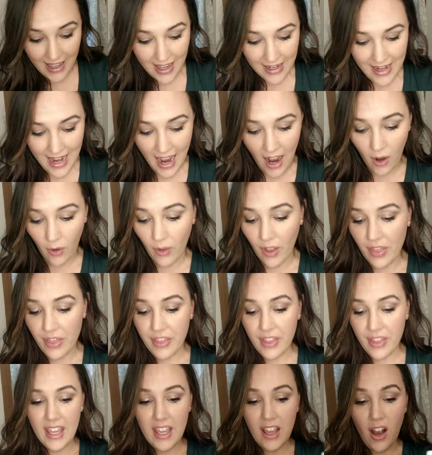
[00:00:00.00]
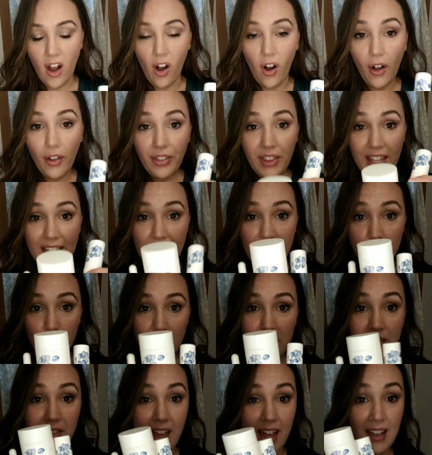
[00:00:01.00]
Now, all these
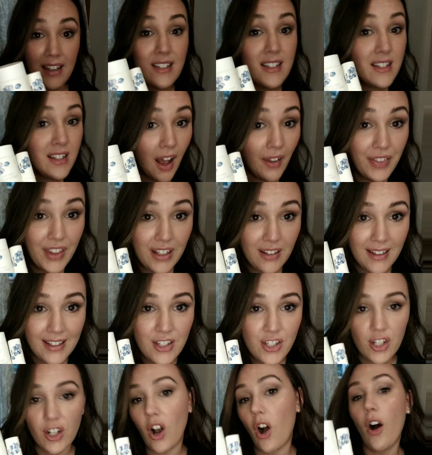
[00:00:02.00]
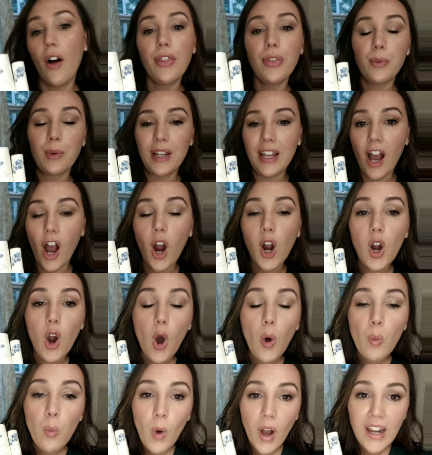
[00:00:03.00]
3 things, not the cleanser, all 3 are
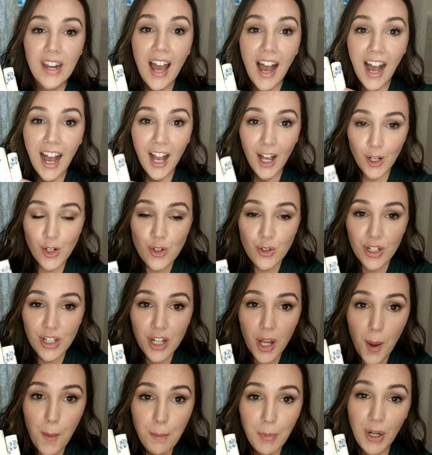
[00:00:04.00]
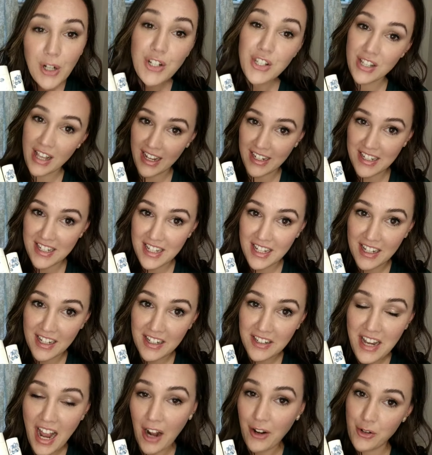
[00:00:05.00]
100%
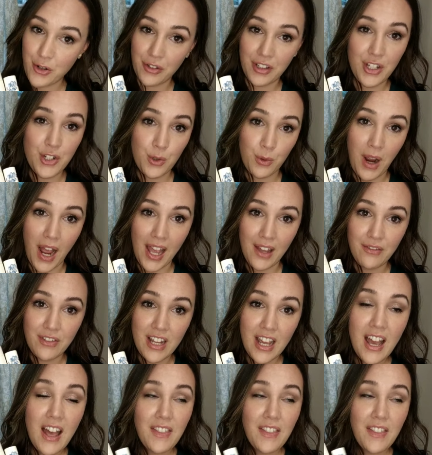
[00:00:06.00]
naturally derived.